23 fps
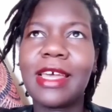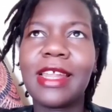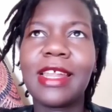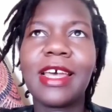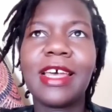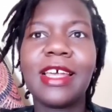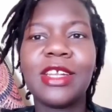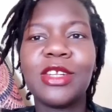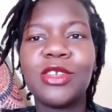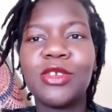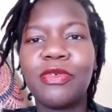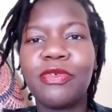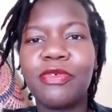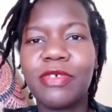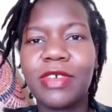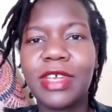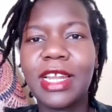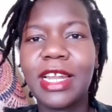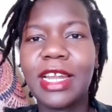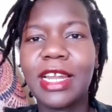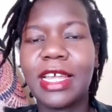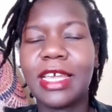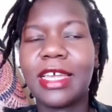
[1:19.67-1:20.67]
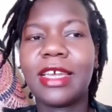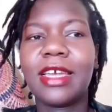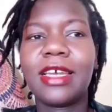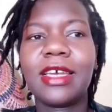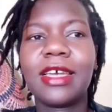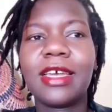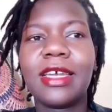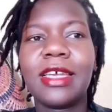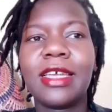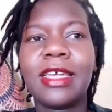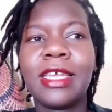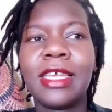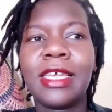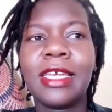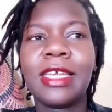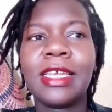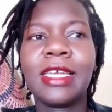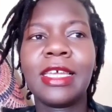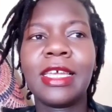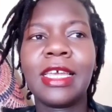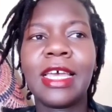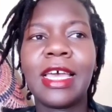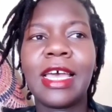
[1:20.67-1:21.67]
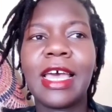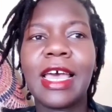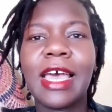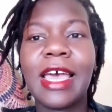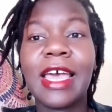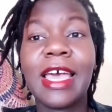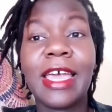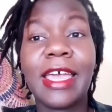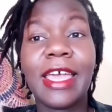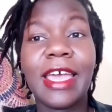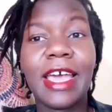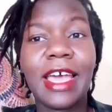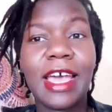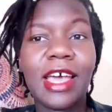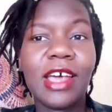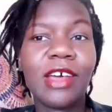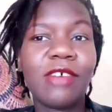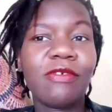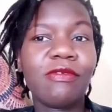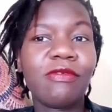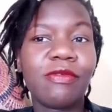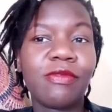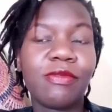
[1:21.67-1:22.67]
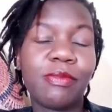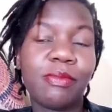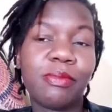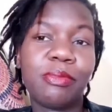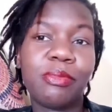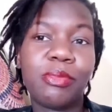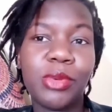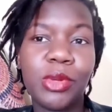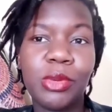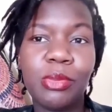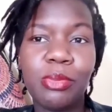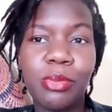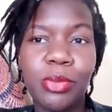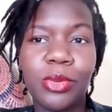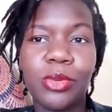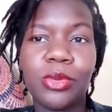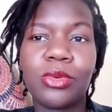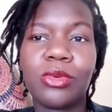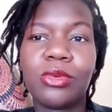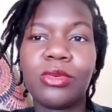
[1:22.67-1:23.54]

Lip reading: and to feel like I have people